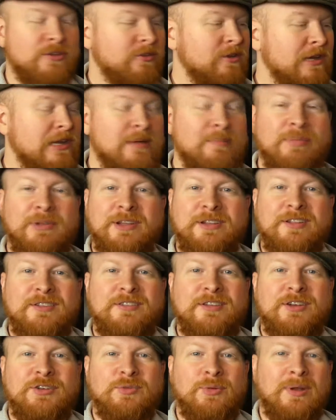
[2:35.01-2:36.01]
So you can plug
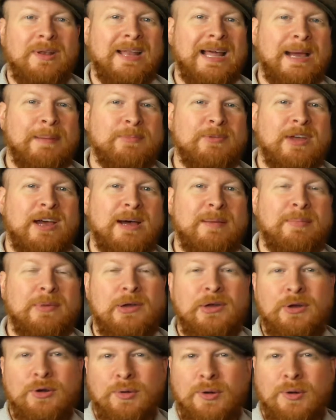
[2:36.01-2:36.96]
this into a laptop